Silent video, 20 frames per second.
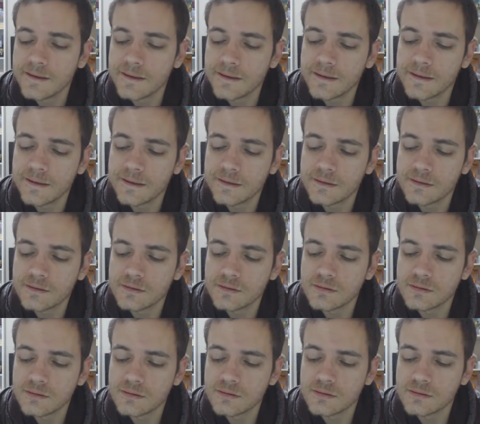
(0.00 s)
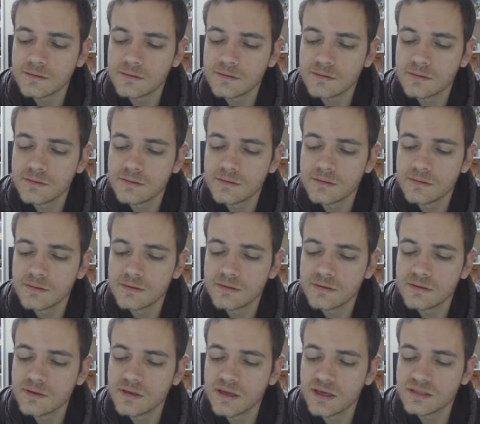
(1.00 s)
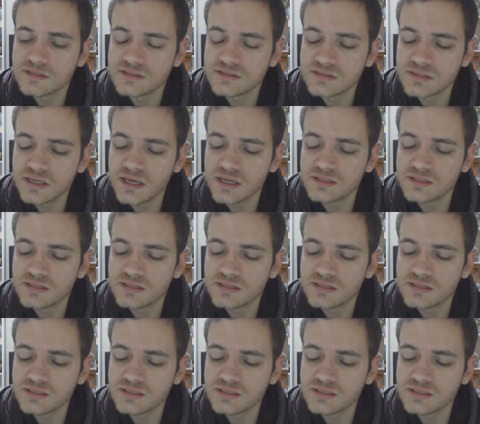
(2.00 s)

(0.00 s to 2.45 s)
And it's